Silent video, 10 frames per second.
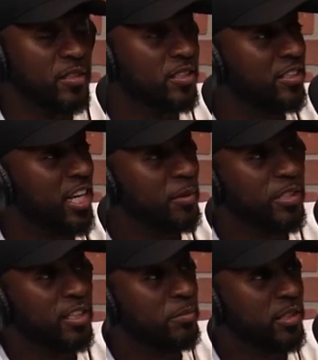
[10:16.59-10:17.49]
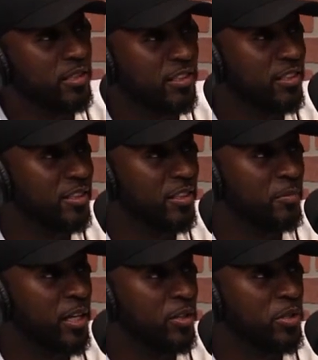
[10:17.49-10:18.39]
same thing in BC,
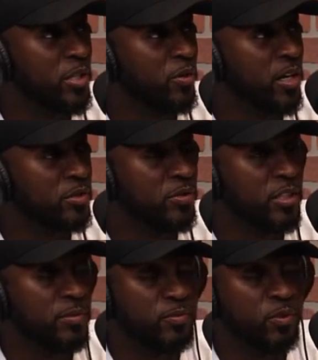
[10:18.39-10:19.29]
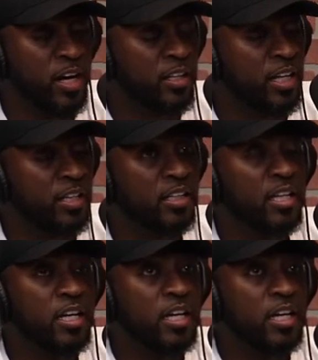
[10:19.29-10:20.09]
in Battle Creek, where I was from, right? Like